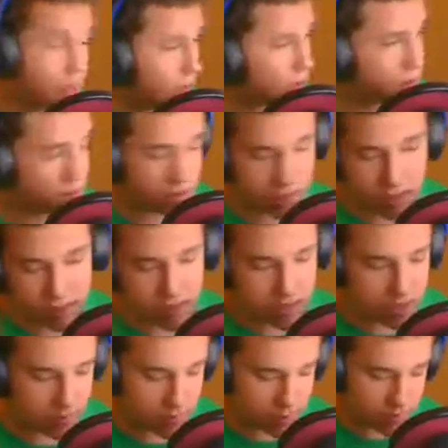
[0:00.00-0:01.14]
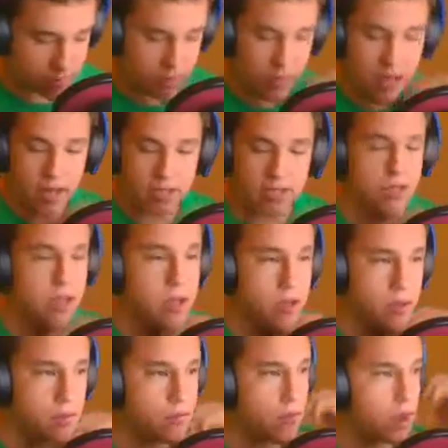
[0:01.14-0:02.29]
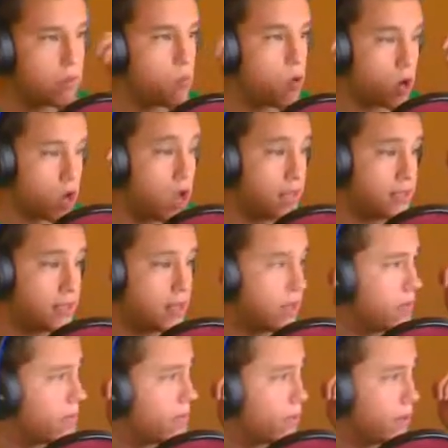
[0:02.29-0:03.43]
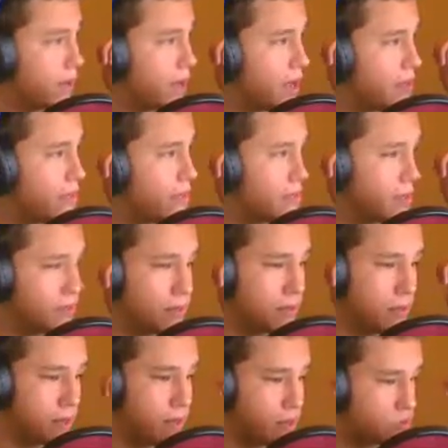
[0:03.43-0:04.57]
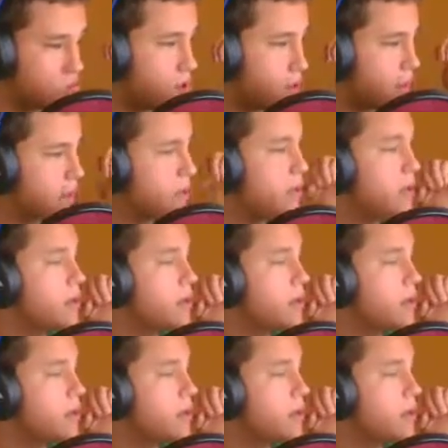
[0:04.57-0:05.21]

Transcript: It'll give us an opportunity to actually make more content for you guys, that you guys want.